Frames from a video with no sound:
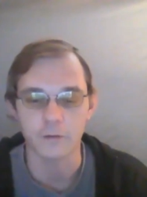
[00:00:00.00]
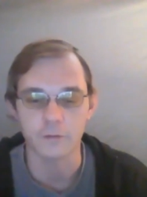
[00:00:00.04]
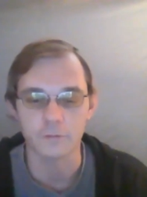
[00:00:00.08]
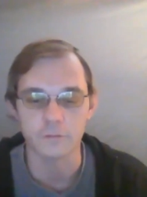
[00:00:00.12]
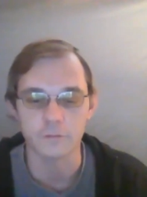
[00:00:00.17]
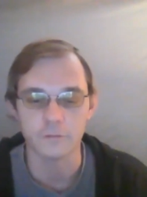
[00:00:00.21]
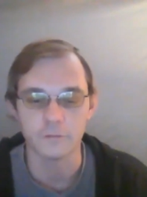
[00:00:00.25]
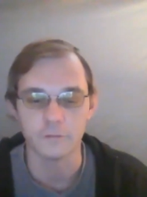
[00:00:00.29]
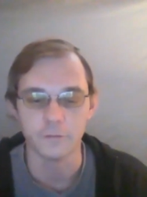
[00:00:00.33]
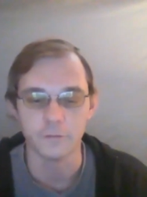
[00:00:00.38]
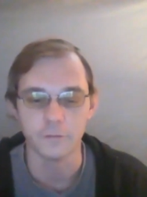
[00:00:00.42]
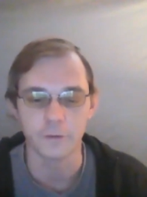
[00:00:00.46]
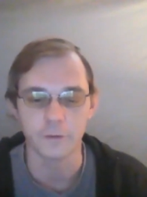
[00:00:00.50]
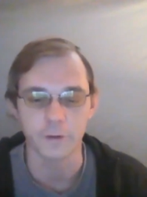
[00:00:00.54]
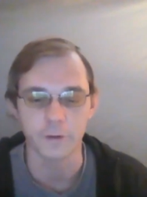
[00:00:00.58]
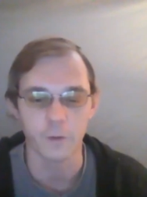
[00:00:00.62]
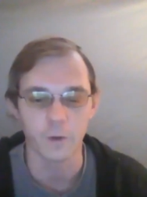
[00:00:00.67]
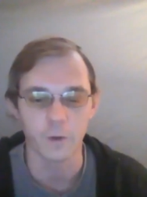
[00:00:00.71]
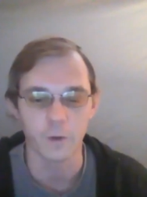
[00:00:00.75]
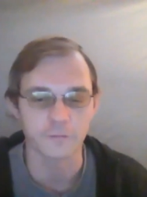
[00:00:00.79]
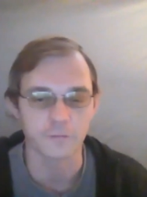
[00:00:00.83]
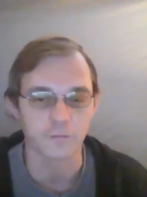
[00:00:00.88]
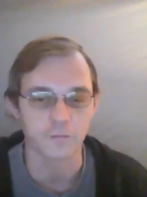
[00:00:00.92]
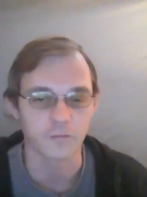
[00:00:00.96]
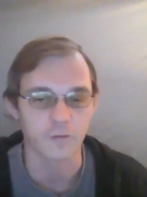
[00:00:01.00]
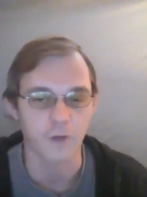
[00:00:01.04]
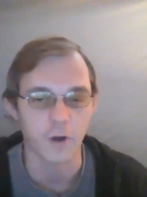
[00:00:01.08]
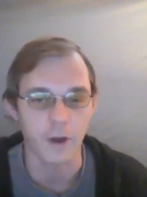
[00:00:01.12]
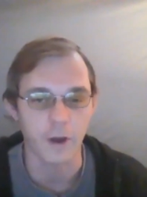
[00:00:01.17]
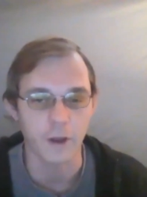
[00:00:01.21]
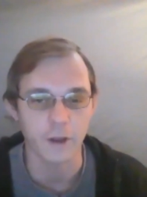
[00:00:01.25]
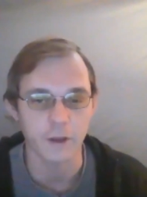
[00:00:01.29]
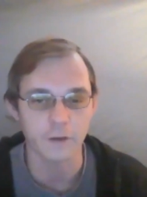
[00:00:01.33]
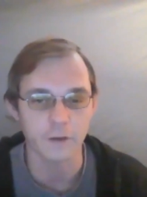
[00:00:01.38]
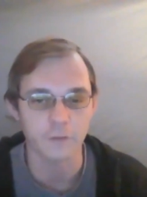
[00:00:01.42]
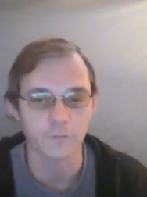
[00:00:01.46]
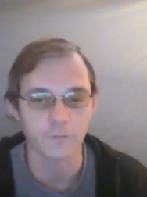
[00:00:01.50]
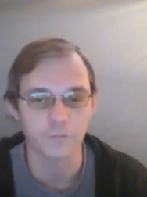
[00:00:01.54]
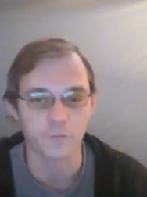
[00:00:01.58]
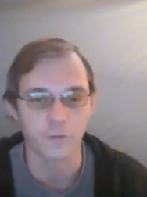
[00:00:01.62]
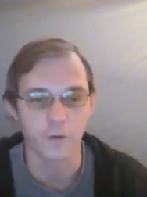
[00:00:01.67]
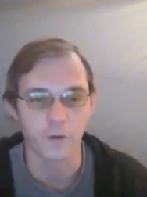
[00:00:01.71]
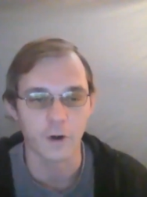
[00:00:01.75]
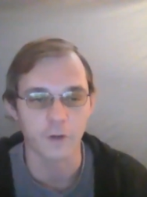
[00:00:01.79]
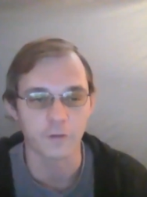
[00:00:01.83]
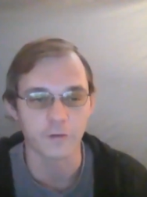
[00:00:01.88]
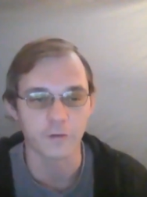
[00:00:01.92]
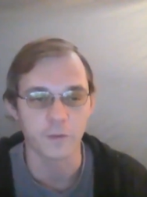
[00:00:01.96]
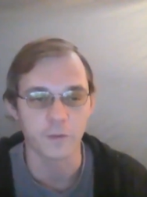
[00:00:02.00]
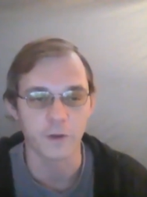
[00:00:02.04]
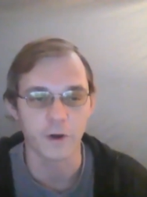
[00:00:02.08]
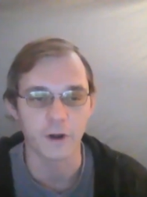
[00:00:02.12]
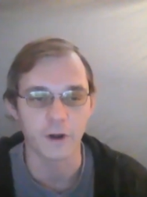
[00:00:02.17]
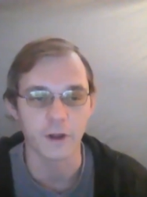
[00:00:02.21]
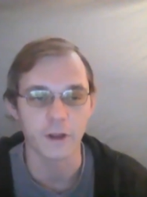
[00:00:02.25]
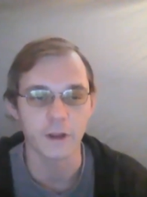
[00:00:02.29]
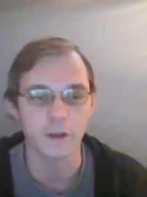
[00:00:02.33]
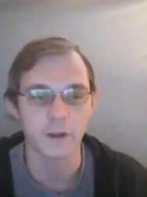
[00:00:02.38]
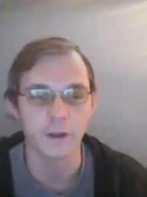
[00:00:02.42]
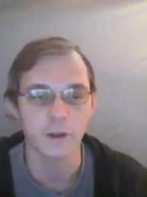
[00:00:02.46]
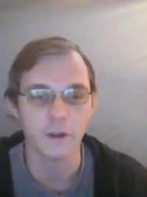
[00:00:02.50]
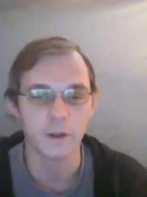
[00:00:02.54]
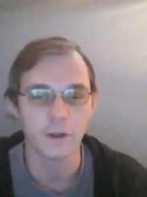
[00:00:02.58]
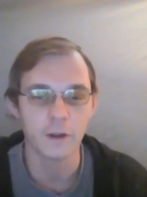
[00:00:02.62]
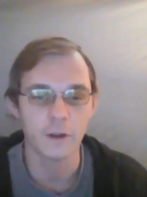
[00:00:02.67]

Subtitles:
doing what's right for everybody,